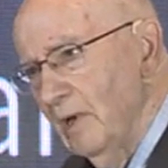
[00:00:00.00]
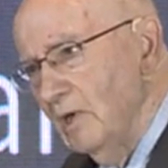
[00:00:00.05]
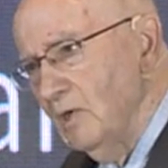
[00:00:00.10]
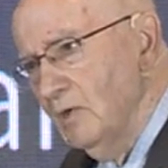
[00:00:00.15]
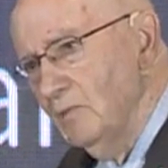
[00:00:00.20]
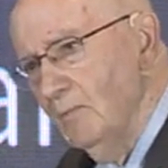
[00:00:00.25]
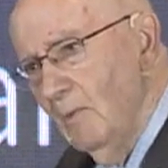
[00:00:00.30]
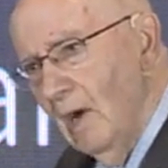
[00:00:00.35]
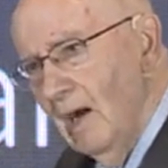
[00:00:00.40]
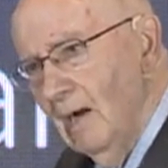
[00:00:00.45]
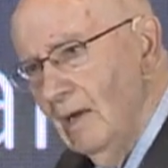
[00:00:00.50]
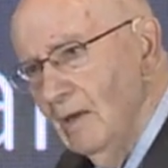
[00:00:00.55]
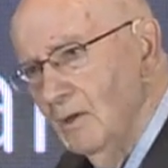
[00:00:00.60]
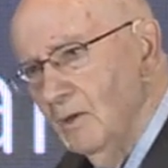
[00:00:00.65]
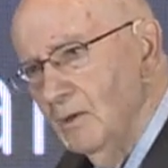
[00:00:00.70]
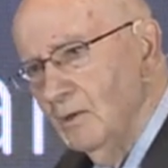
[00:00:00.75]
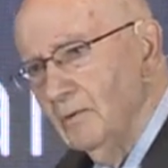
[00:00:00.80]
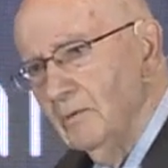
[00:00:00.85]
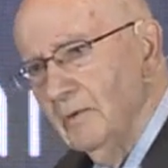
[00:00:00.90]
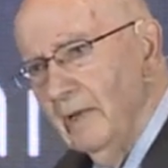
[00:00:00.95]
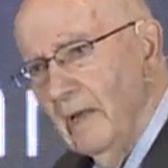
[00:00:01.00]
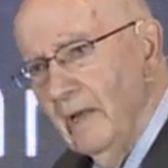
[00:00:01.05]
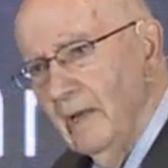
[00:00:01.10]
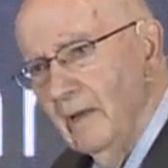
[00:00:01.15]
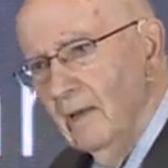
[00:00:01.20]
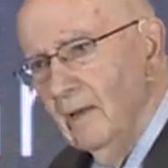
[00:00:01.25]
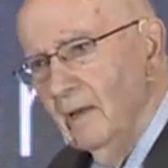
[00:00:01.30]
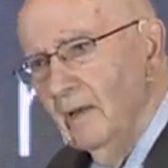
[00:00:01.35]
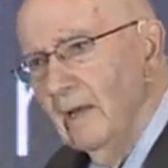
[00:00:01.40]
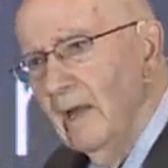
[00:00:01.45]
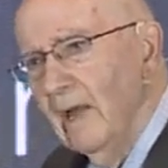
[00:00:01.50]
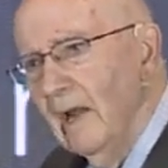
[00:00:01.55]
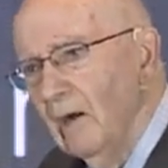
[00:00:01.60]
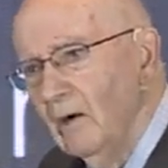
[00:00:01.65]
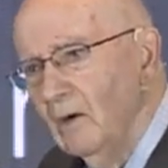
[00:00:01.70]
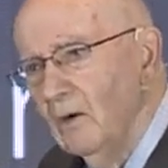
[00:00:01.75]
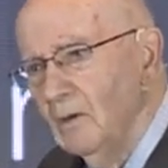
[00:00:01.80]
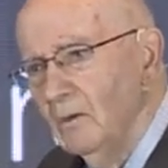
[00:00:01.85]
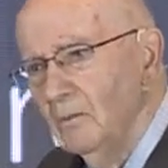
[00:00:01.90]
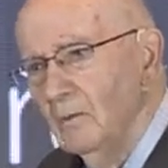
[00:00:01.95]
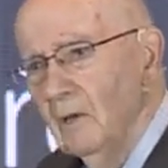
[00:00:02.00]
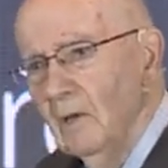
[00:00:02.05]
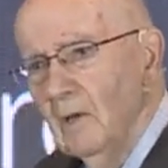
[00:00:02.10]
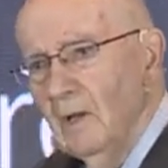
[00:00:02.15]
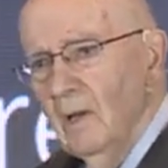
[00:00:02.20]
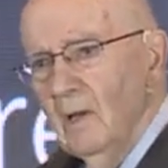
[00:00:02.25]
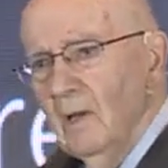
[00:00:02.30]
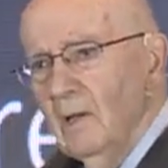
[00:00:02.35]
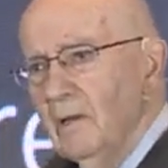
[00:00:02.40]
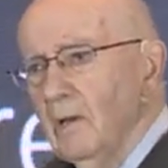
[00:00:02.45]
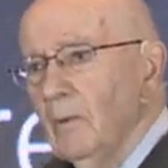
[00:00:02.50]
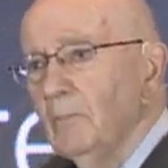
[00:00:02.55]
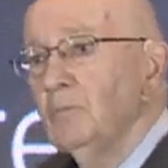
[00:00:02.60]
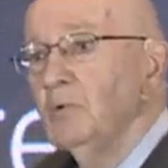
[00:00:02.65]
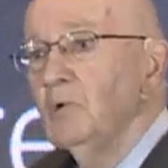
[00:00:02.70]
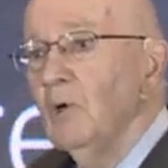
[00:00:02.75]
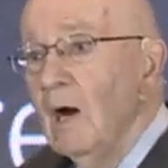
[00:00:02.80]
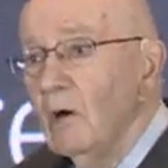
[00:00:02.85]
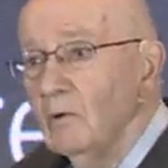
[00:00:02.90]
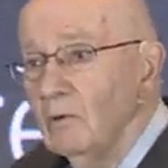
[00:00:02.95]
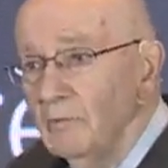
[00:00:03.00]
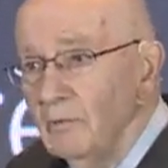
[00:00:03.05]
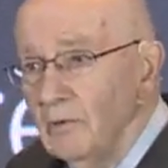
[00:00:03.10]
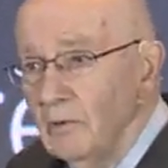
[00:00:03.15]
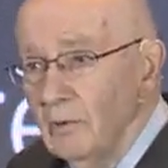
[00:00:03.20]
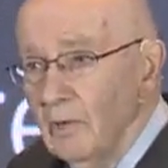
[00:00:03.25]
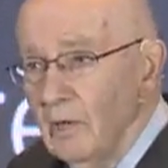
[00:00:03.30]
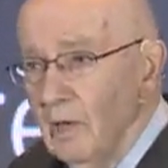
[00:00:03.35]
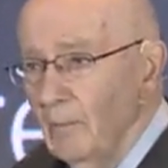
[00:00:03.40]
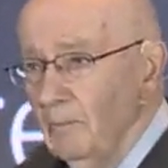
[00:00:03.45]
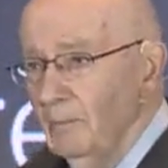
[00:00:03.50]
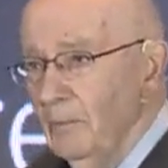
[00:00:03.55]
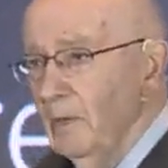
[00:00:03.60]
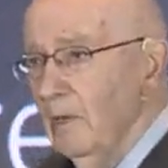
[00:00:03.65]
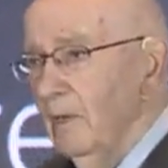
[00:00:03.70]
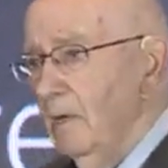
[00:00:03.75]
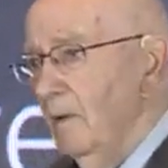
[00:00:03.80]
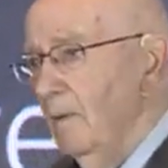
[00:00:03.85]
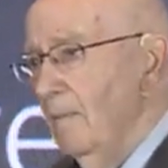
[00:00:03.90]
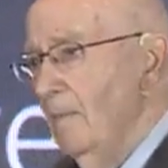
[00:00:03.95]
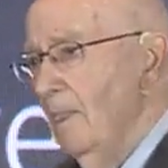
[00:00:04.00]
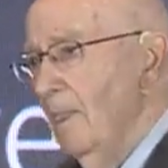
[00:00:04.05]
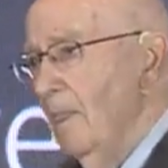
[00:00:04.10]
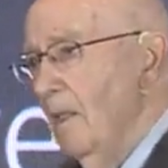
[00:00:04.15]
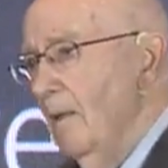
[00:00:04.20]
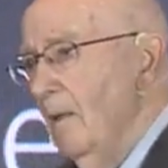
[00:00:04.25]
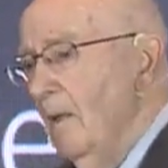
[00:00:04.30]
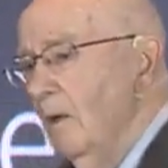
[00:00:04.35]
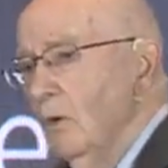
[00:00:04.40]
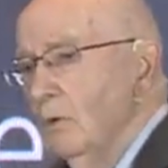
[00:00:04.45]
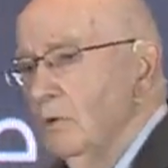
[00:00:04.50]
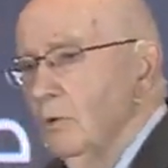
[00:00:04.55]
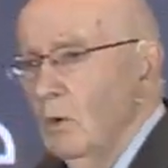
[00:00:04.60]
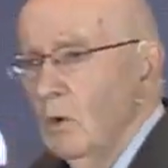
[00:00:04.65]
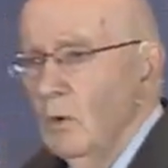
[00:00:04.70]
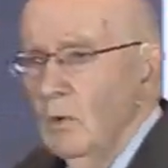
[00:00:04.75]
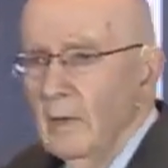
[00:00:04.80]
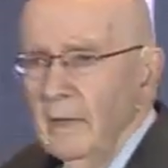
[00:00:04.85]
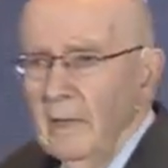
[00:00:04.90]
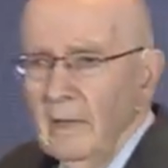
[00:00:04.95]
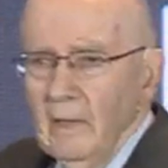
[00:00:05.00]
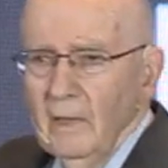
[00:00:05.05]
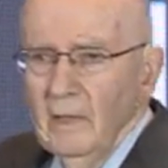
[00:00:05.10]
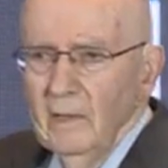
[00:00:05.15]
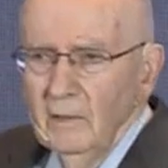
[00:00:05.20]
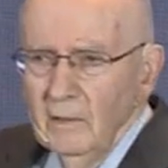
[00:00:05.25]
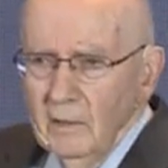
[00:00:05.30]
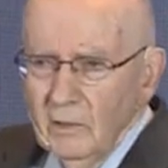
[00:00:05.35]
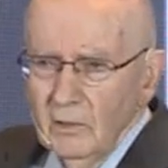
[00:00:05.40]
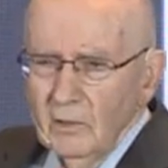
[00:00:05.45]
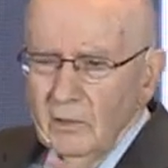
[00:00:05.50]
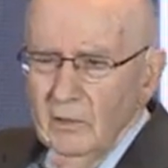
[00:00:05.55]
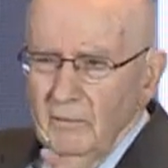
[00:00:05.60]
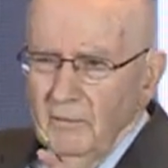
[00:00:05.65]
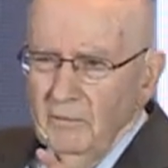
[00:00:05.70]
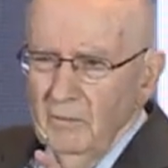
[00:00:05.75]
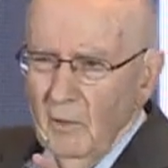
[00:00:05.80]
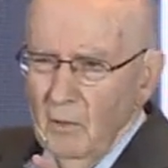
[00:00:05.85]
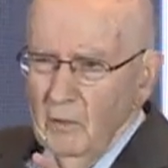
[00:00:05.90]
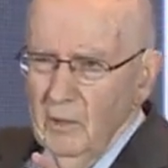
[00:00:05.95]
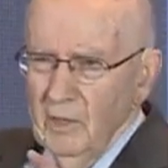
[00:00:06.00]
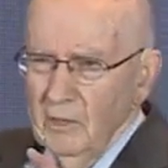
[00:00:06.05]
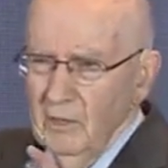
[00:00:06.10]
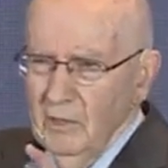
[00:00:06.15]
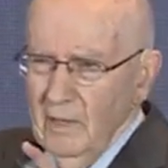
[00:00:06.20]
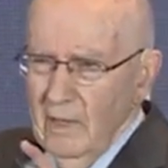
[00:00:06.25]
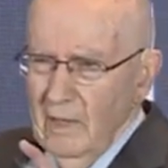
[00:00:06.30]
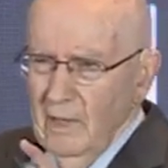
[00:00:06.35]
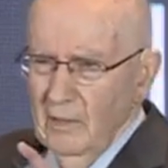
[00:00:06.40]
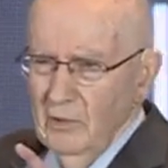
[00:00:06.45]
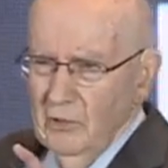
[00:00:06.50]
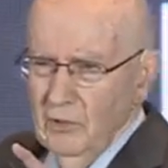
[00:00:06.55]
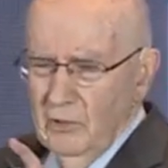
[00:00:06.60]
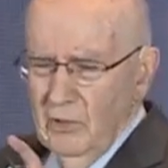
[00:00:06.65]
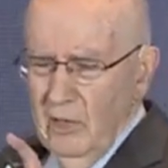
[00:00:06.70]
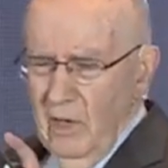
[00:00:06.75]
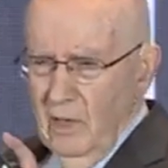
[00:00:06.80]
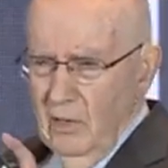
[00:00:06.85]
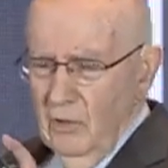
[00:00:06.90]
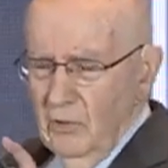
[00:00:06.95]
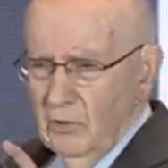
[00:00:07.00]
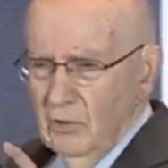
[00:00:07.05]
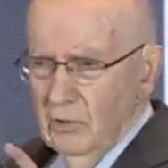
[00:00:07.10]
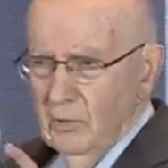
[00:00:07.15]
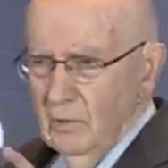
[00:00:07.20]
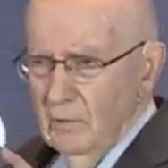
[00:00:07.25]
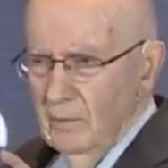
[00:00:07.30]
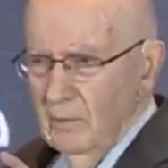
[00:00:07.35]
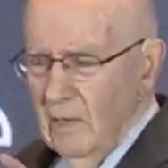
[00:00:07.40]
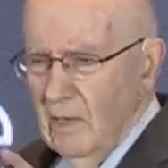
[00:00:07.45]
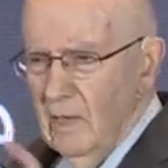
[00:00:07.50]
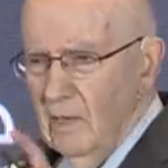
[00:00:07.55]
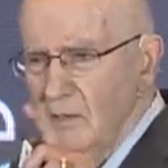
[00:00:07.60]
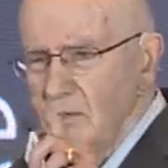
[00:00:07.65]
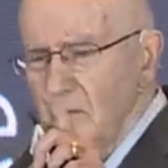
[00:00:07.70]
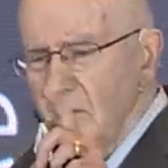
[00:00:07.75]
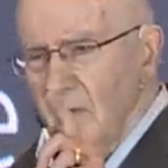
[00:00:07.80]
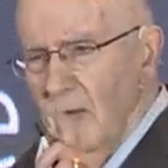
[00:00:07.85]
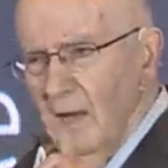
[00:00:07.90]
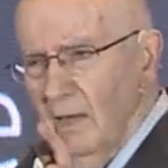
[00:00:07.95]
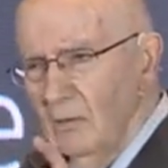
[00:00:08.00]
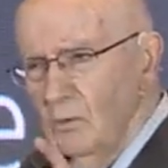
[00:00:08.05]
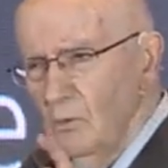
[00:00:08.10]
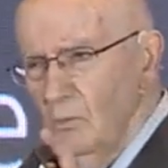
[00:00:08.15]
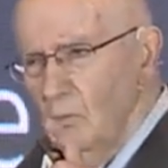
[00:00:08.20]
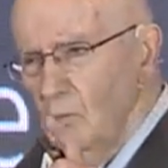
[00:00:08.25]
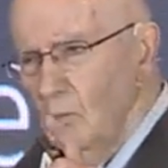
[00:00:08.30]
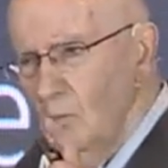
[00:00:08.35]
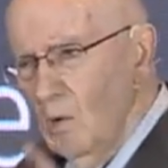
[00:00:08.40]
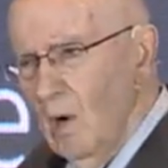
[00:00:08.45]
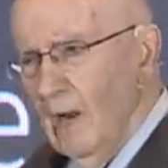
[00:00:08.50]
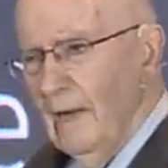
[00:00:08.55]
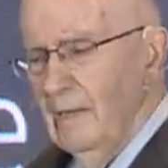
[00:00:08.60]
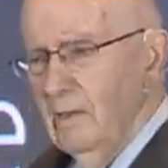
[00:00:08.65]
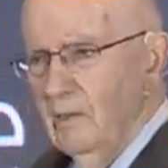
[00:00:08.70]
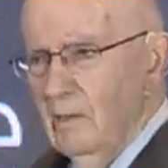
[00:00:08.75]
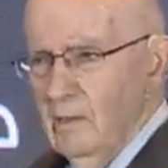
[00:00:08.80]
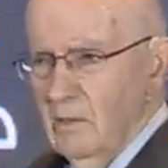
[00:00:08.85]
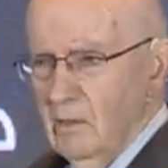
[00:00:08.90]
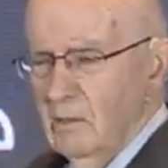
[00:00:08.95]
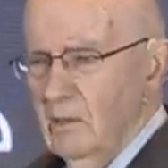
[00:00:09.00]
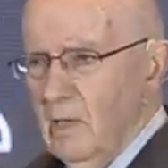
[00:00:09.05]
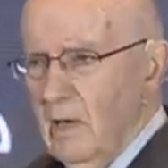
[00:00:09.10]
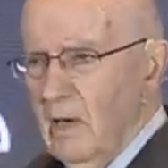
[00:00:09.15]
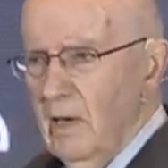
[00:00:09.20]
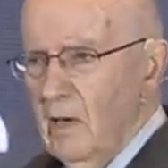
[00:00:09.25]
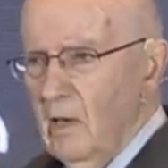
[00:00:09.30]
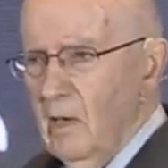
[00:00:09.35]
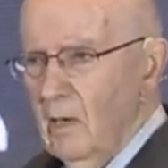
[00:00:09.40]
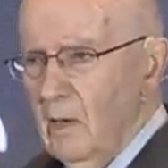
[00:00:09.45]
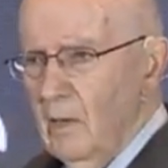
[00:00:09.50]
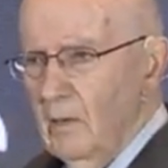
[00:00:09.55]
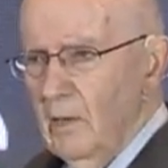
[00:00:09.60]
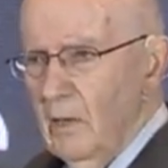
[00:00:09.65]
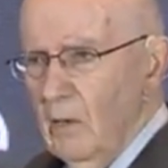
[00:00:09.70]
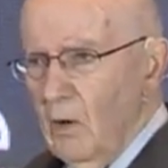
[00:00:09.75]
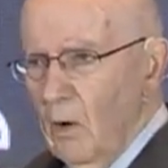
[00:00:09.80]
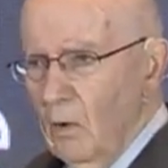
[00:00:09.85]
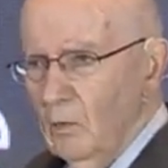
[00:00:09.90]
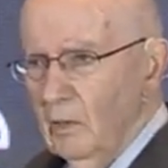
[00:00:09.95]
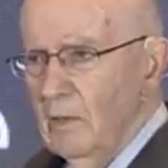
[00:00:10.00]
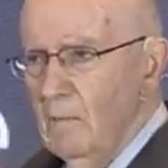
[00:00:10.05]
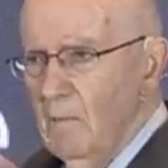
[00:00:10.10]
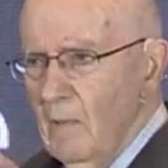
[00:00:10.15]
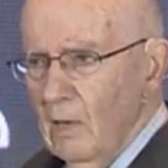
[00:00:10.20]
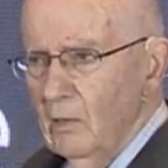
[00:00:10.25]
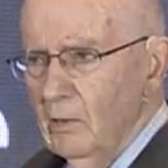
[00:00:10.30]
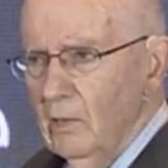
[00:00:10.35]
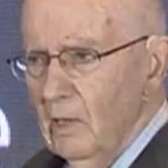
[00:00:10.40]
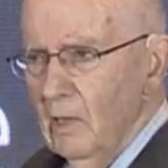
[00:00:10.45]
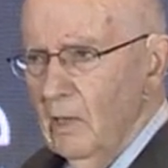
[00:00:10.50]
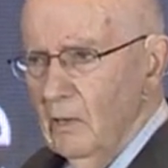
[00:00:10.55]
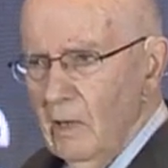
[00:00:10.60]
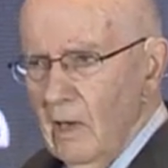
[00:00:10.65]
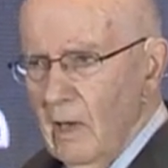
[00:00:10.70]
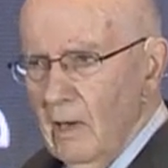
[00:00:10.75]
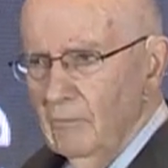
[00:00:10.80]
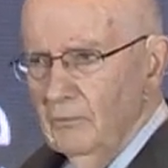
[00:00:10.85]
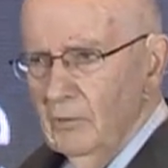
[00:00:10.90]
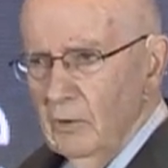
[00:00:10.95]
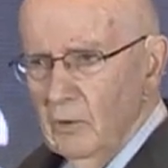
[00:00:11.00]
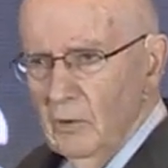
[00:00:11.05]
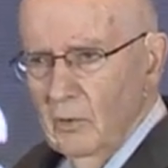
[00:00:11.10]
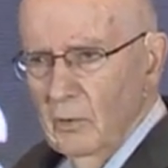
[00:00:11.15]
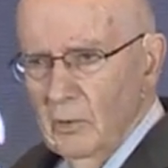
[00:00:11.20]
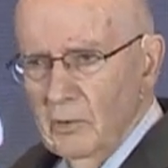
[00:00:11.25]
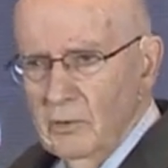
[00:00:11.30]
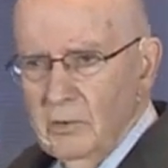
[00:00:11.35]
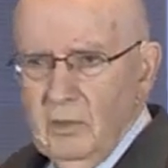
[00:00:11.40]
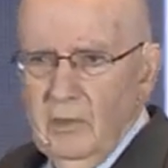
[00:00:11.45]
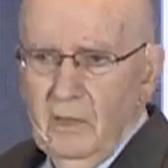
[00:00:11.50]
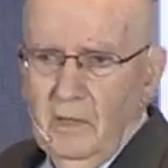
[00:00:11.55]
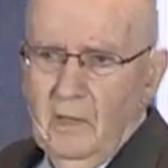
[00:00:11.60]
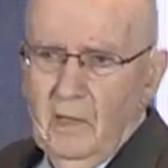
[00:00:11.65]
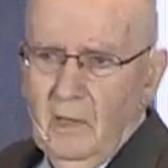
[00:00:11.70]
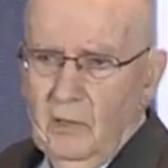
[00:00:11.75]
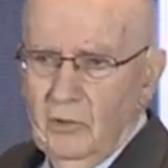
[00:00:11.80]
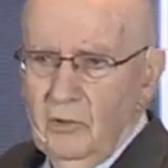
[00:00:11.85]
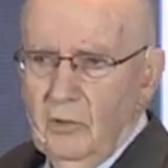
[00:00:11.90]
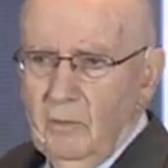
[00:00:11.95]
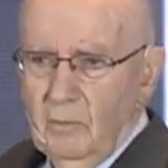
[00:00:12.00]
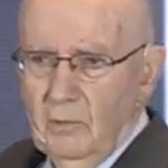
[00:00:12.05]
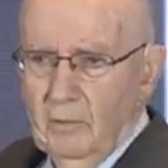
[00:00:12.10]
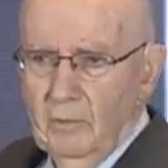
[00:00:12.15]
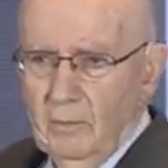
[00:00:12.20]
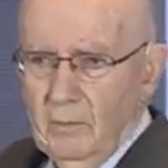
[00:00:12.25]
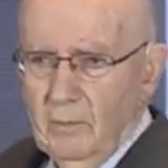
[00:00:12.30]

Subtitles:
they smile, they care, they're proud of their company. So this is a focus that has changed. It is not right to say the only marketing you have to do is to the customer.